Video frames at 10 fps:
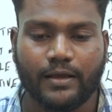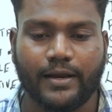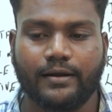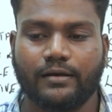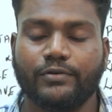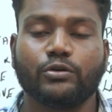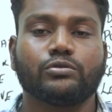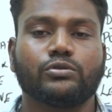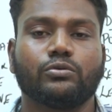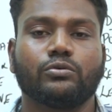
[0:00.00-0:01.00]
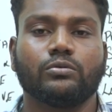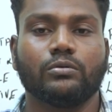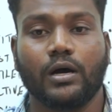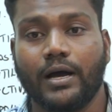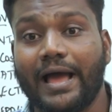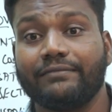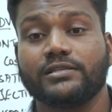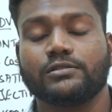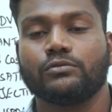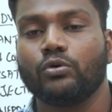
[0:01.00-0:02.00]
and we used to have
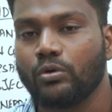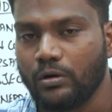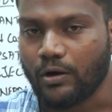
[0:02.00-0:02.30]
this Google